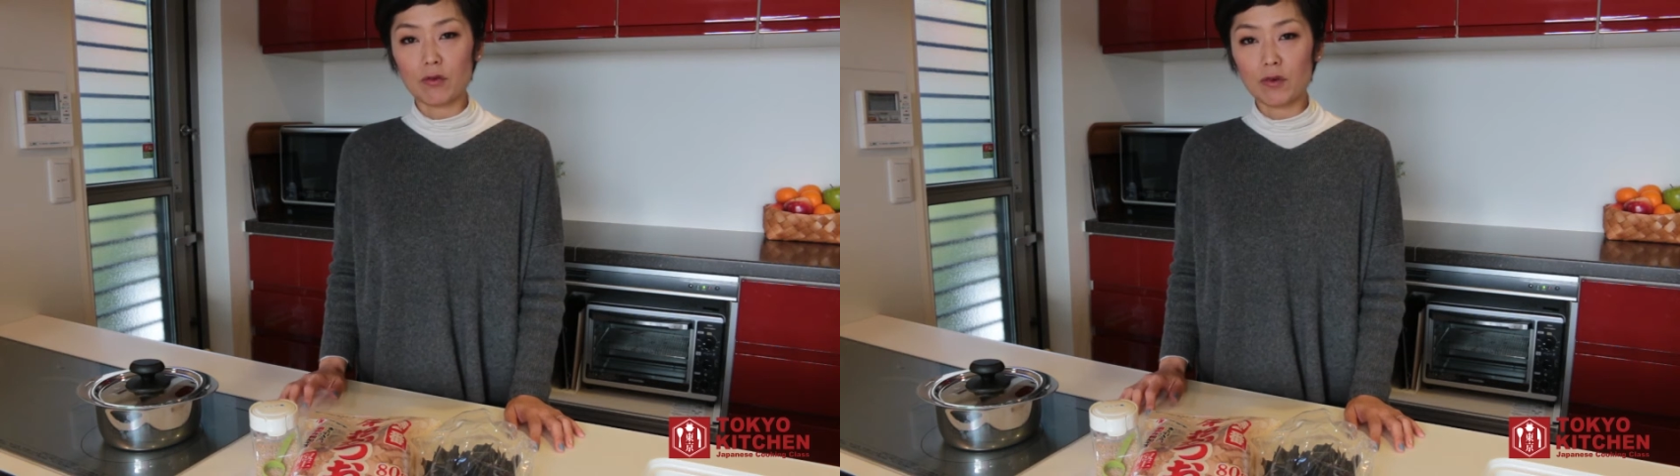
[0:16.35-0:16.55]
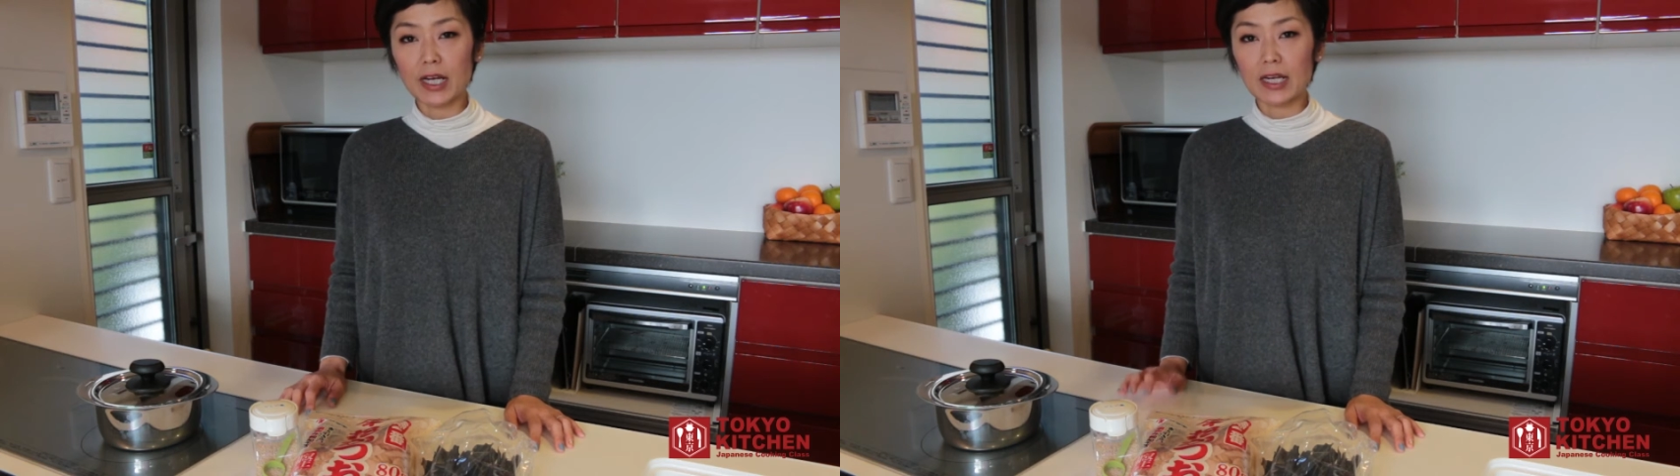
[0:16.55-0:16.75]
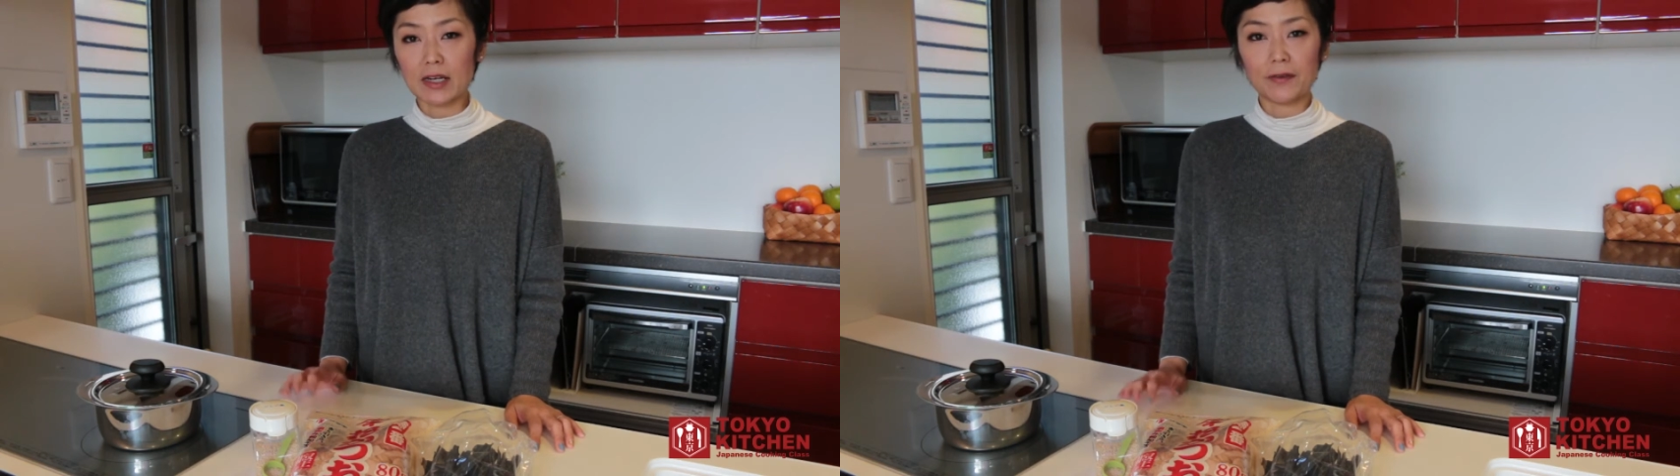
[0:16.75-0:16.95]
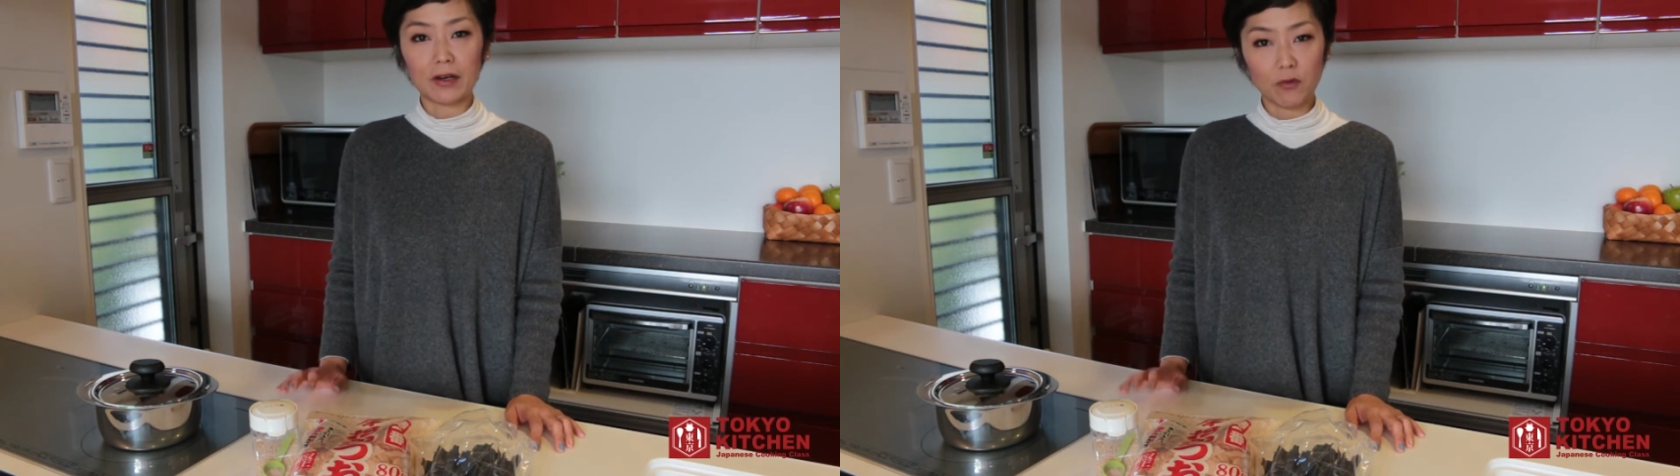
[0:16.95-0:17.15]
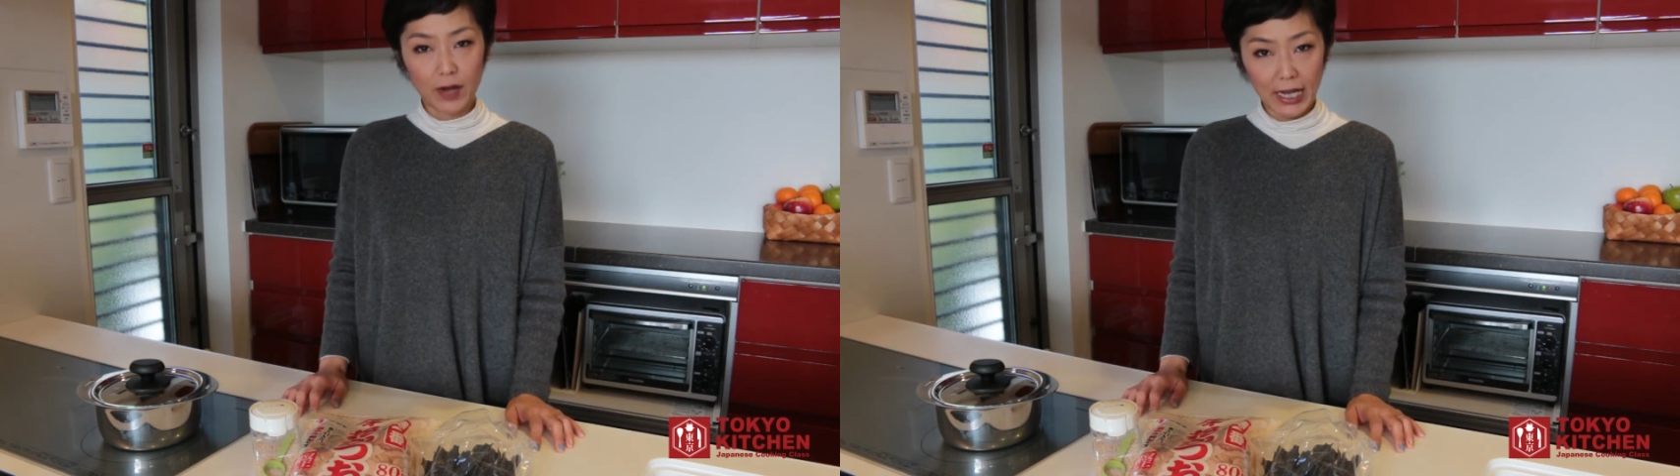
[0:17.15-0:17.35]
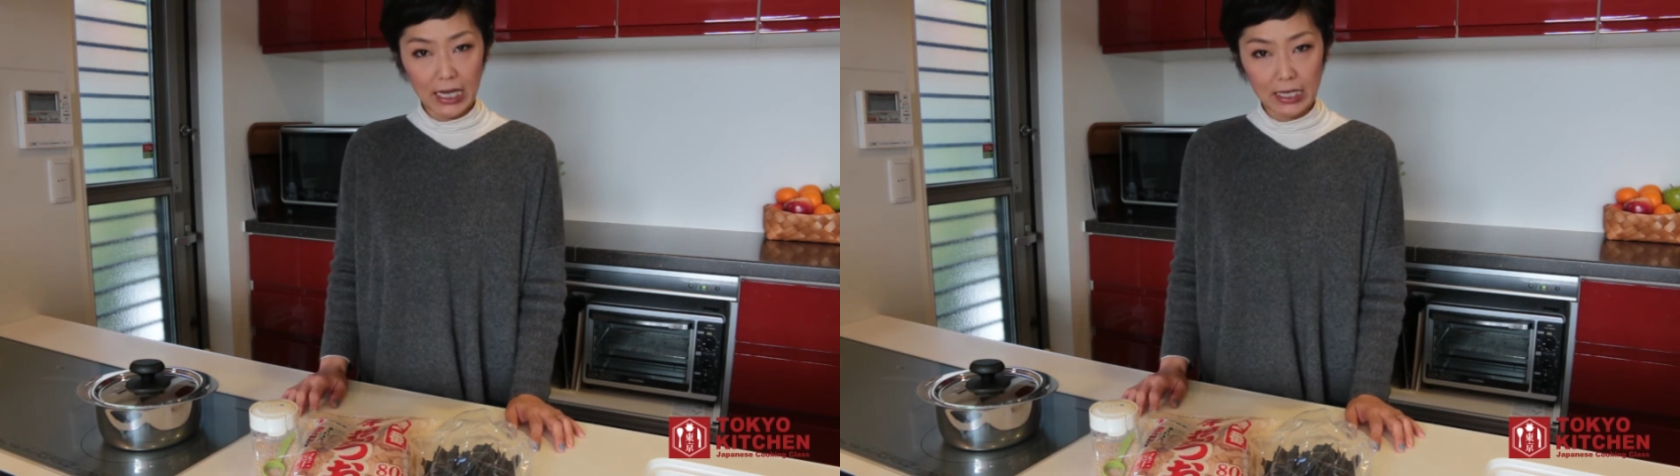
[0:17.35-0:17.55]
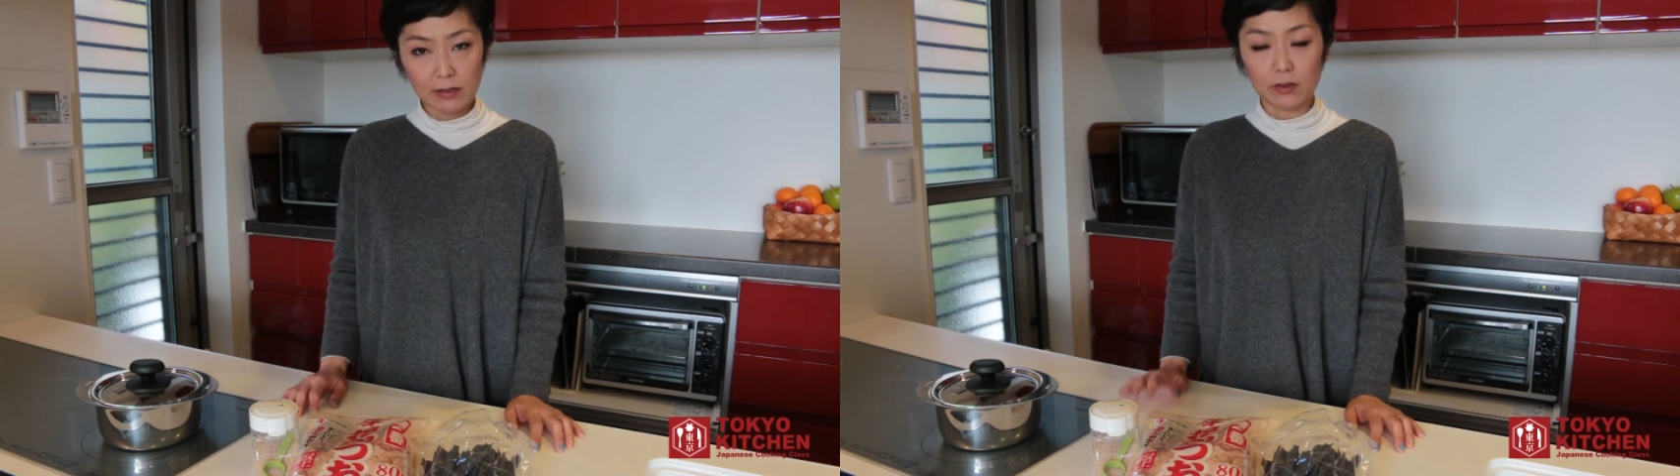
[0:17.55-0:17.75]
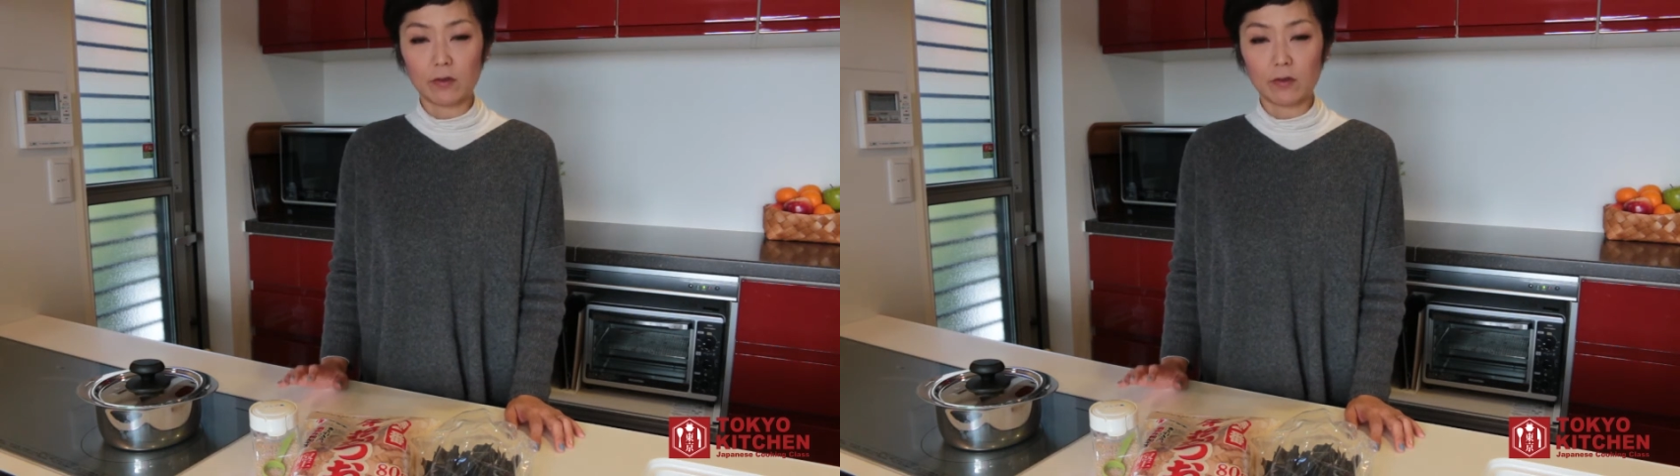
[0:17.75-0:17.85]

3 different ways to